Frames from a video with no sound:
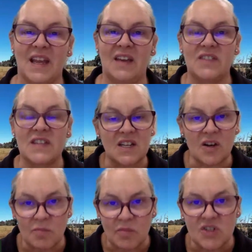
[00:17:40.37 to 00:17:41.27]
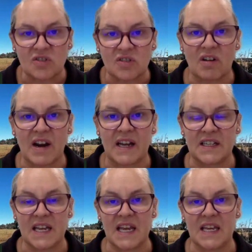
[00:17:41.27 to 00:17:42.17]
if there's a lot of moisture on the
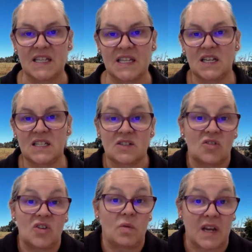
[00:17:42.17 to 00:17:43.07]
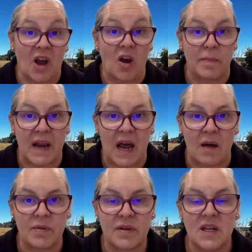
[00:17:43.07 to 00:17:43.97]
ground, it's got nowhere to go but
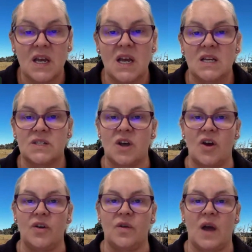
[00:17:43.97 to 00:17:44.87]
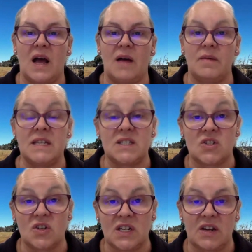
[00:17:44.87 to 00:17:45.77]
up. So in
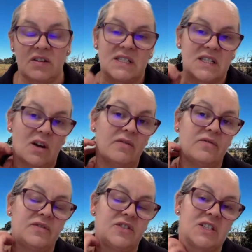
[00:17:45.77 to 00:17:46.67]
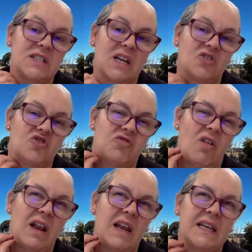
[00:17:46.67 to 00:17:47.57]
certain areas, and I've just started
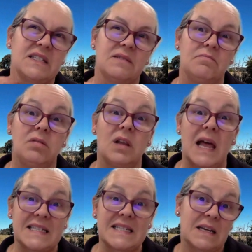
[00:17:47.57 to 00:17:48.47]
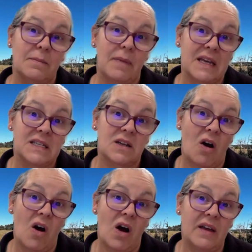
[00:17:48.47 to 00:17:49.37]
trialing some plastic-based
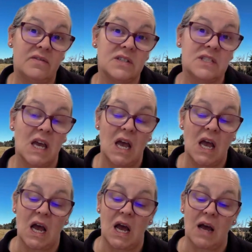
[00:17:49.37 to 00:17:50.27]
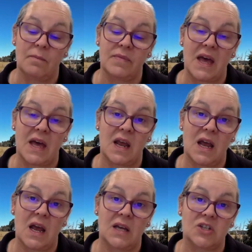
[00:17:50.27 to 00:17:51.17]
hives that
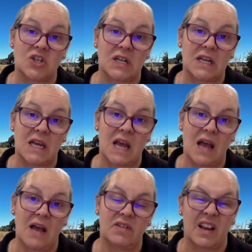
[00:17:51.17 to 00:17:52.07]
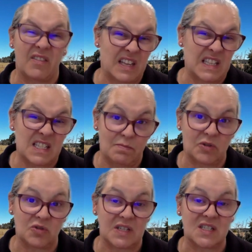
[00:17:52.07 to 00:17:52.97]
actually have like vents
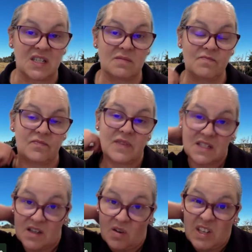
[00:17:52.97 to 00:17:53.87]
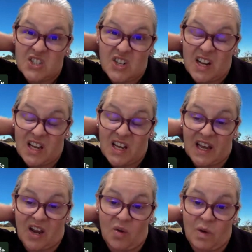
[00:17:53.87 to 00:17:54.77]
built into them. So I'll let you know how
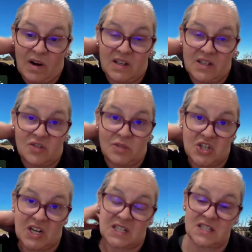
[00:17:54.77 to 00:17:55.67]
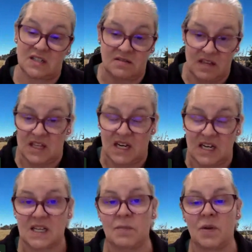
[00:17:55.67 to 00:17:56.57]
they go when I do my checks in the
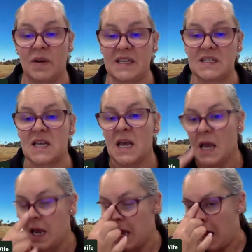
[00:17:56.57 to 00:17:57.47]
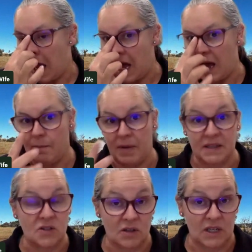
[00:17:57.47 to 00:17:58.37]
next couple of weeks. But
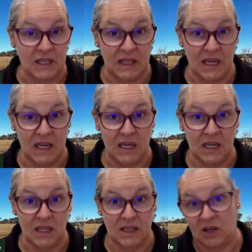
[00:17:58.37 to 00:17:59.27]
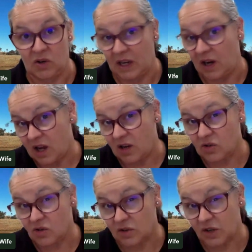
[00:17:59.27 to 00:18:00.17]
certainly they're looking like a
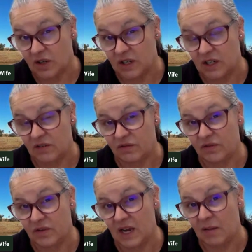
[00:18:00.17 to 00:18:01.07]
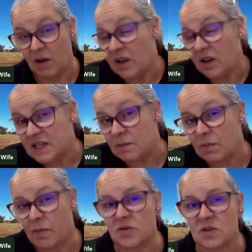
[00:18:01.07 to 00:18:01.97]
good alternative. I like the
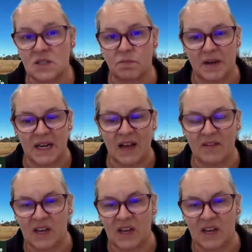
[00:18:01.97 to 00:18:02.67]
timber boxes, but having